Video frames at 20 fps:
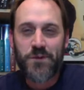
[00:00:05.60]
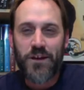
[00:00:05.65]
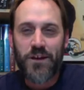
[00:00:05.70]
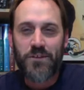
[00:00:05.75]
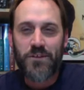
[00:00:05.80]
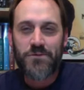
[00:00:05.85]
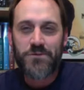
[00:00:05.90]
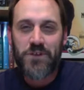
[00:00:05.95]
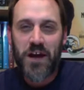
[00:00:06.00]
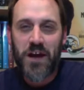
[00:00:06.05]

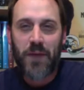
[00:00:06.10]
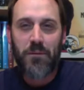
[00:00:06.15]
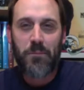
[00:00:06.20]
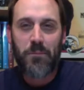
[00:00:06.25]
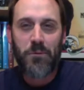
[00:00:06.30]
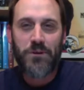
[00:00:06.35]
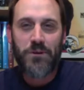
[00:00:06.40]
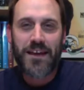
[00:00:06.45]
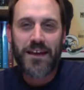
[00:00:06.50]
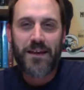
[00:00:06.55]
New Comic
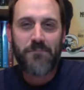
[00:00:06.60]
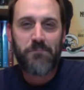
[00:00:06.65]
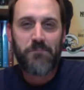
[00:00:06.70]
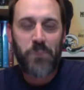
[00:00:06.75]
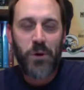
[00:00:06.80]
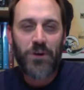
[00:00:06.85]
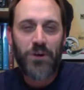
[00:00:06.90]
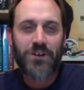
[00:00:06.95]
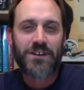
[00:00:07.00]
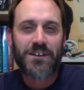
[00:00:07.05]
Book Day
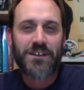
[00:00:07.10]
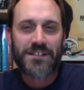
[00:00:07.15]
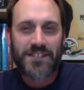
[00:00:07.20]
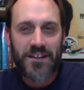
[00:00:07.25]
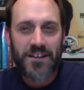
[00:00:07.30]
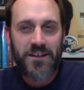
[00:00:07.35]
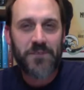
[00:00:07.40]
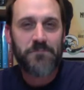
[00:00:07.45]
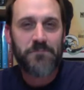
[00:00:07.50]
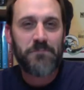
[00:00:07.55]
Book
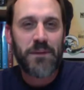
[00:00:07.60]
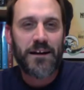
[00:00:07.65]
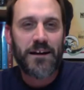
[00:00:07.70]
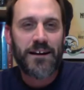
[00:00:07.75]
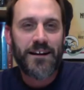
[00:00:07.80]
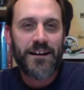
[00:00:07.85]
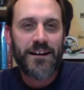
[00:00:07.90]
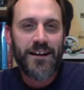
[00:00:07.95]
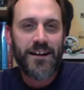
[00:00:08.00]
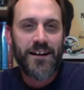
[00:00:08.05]
Club.
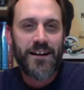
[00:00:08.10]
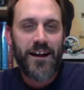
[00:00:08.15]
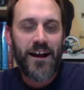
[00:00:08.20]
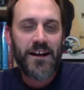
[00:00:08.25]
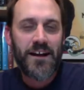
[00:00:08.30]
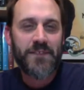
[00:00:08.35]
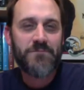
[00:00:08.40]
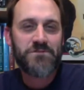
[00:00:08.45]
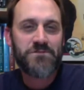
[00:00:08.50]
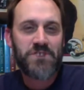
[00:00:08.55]

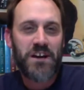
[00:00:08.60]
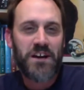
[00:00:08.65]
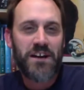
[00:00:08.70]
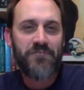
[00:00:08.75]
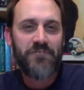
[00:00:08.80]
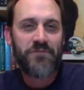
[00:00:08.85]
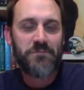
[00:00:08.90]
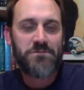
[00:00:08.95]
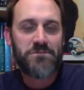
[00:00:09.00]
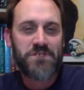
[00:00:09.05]
I am John
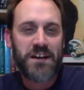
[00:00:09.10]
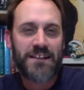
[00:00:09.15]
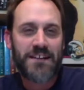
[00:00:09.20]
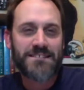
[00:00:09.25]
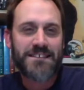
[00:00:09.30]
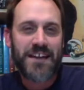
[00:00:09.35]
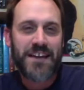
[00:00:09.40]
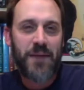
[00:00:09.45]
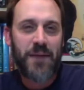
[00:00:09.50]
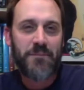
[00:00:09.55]
from John's
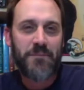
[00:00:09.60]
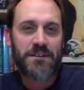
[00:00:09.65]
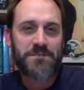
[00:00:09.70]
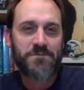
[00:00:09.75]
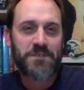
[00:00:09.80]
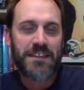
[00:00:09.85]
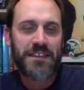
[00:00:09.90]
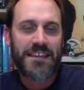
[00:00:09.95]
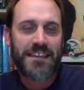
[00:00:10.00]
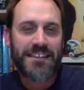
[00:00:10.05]
Comics
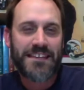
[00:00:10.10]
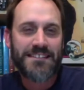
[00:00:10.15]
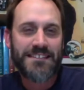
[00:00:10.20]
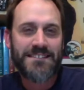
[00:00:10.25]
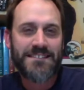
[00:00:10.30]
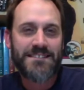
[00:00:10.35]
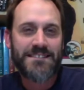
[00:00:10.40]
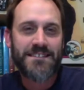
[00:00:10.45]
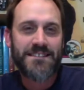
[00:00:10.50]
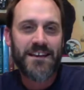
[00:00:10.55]
with
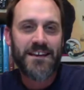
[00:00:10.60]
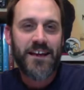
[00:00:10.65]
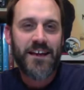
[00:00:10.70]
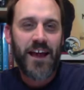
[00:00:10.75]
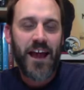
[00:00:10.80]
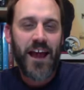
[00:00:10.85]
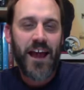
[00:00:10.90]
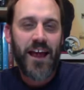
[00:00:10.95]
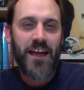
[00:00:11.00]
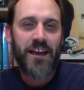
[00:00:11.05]
Kids,
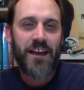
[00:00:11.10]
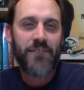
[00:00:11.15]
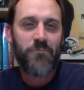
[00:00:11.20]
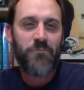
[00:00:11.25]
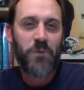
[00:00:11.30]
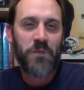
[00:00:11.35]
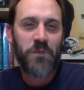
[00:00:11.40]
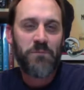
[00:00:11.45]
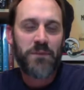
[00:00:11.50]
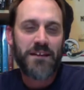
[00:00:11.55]
and
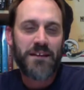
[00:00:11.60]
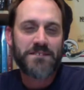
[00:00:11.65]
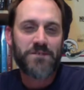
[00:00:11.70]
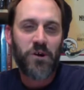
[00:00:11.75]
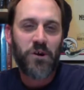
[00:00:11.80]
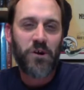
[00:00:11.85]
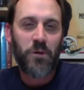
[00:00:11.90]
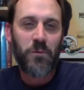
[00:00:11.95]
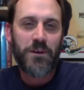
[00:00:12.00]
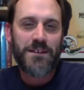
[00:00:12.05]
with me, as
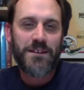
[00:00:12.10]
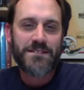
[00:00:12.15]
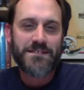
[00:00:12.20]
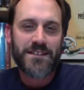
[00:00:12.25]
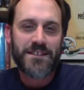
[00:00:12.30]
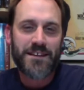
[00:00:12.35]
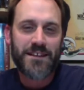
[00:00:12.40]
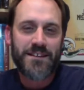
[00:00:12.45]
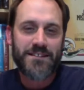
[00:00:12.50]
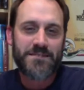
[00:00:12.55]

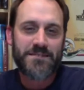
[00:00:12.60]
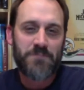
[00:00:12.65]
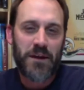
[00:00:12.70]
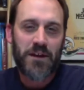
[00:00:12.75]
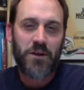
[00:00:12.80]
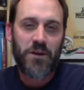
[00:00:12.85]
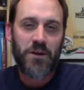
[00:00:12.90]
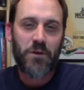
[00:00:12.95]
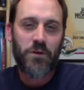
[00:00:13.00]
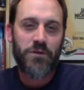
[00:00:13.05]
always, is my
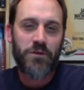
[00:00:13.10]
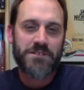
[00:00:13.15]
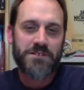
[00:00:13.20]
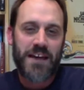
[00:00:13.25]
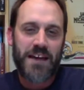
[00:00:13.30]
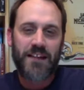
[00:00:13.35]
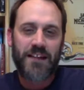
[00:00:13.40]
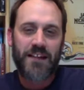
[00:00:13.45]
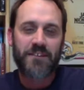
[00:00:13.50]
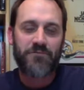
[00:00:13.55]
co-host,
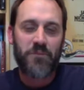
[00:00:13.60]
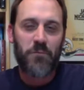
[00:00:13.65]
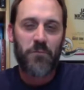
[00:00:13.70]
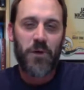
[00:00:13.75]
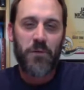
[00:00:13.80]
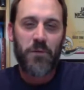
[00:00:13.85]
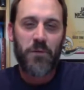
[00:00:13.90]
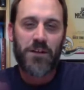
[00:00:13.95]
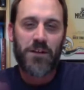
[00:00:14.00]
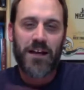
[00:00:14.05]
Alec from
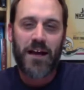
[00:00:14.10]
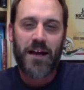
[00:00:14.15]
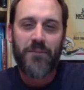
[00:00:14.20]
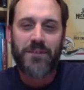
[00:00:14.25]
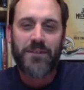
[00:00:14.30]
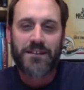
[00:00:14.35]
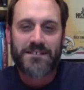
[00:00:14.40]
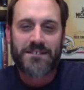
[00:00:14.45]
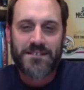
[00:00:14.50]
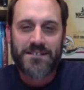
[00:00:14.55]
White Whale
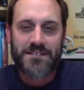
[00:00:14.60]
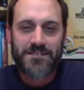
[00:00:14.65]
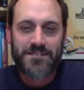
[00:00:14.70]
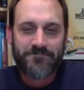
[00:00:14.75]
Comics.